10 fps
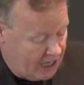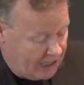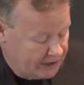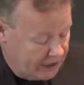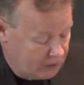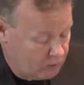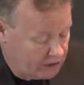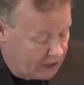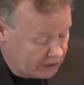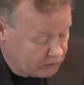in tag
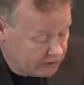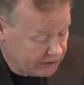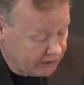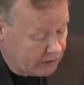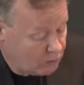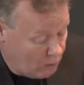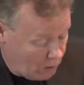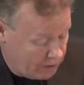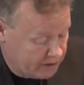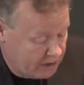100 in the
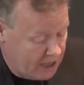work,